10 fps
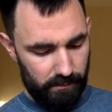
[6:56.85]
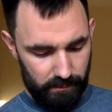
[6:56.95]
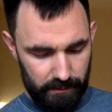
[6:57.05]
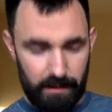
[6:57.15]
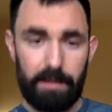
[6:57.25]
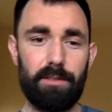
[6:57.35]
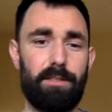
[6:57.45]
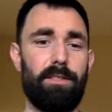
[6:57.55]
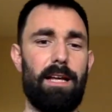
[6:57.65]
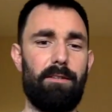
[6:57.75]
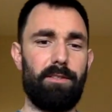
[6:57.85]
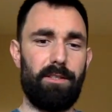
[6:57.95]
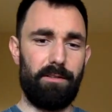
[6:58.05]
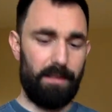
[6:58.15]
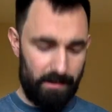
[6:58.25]
it doesn't sound as
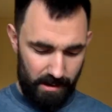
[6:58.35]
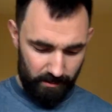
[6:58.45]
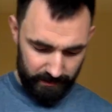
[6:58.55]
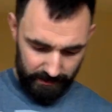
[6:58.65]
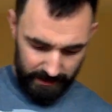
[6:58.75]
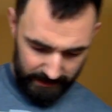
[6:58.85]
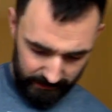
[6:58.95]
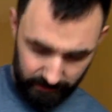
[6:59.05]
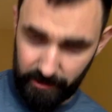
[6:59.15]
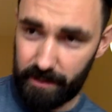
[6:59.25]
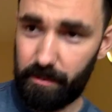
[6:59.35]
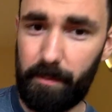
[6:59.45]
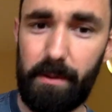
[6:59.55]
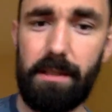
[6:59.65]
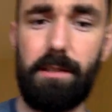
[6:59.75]
good. Now, I wasn't hitting the strings
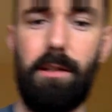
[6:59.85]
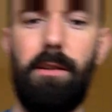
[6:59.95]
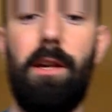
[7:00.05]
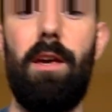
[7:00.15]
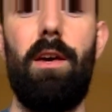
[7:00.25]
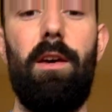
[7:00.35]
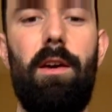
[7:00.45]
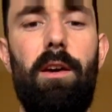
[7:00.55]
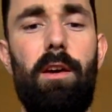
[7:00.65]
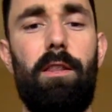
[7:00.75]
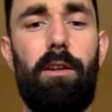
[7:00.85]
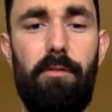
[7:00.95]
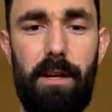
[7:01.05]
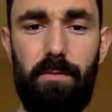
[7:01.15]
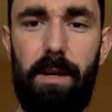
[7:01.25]
properly, so the
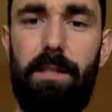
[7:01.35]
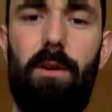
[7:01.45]
correct way to